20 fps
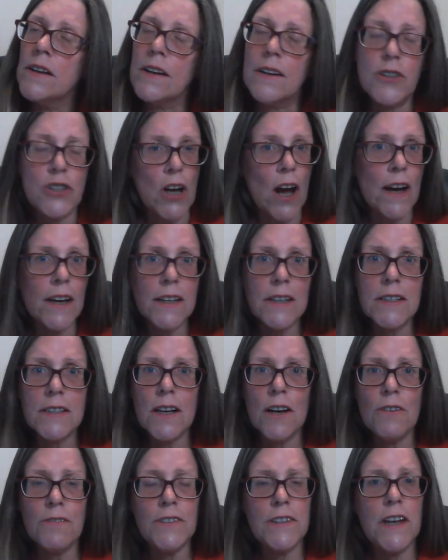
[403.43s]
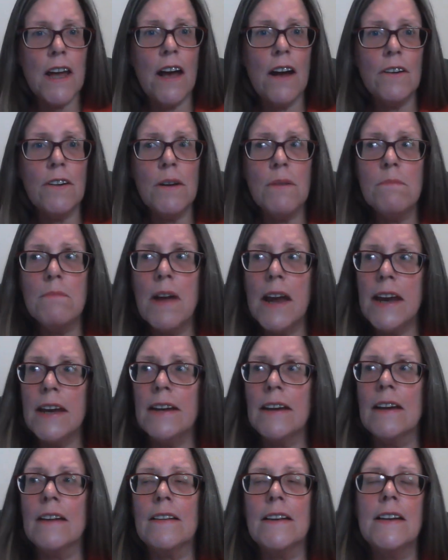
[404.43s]
shut yourself down
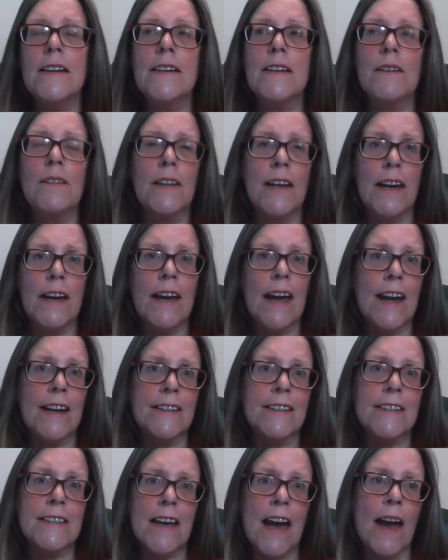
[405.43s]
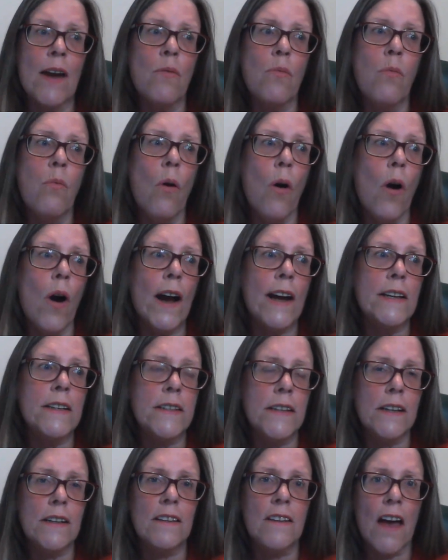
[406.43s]
immediately and say, why
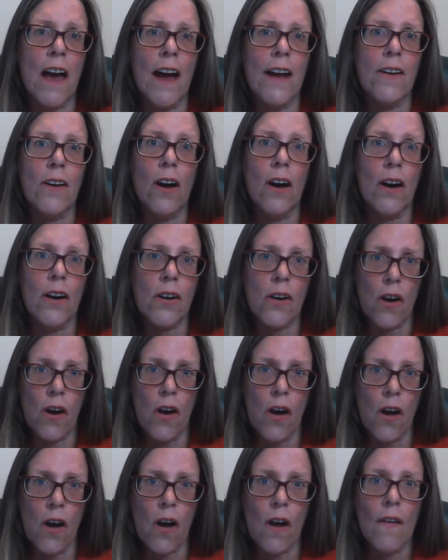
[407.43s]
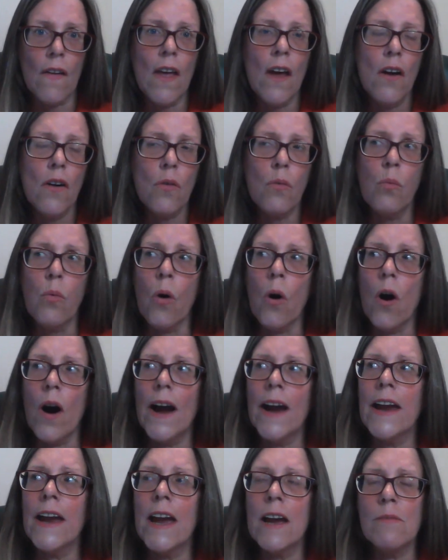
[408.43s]
did that occur?
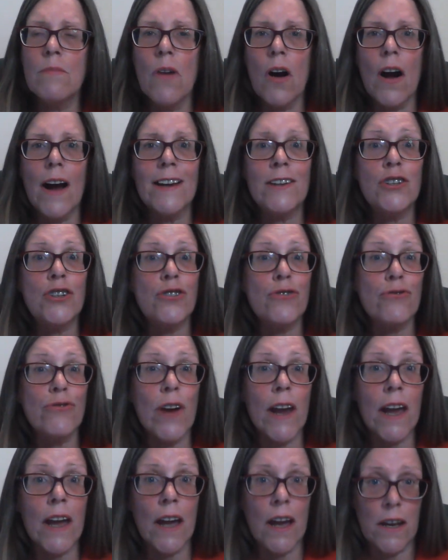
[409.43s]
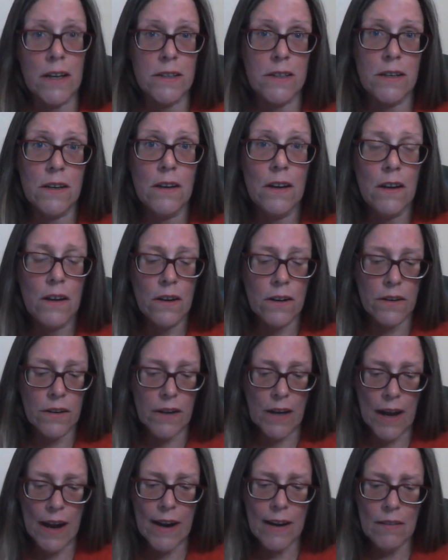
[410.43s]
Why am I triggered?
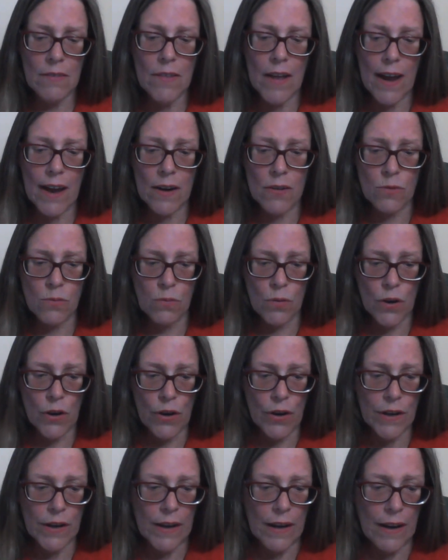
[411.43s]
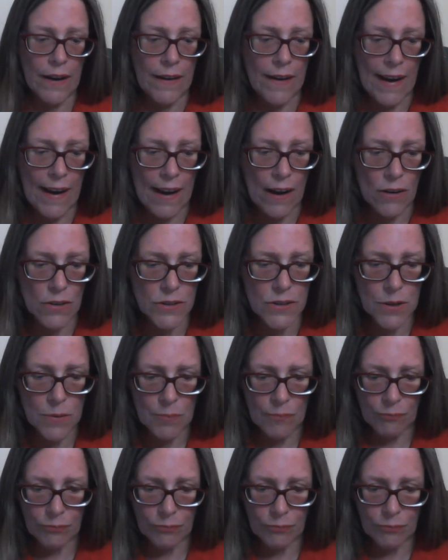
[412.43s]
Okay? And work it out.